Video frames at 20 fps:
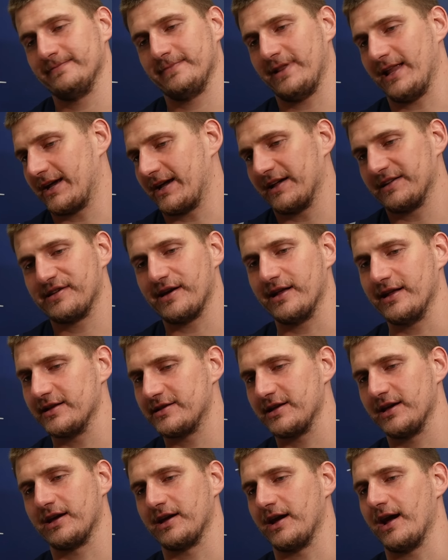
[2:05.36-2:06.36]
Like I said, I
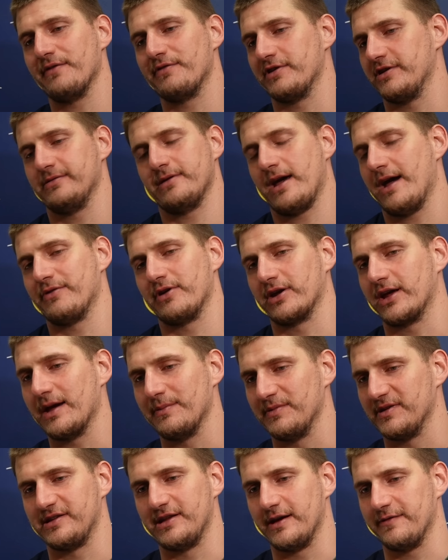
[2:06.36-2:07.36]
think every game
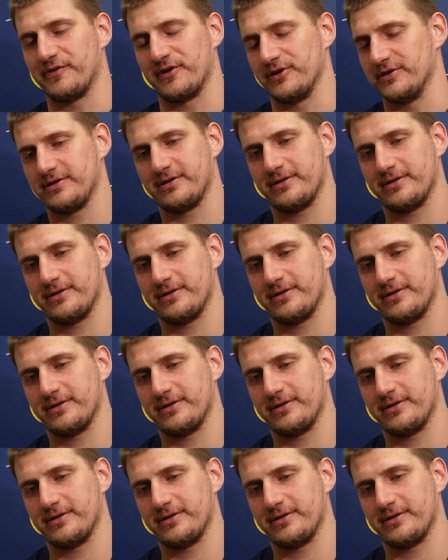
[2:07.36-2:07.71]
is different.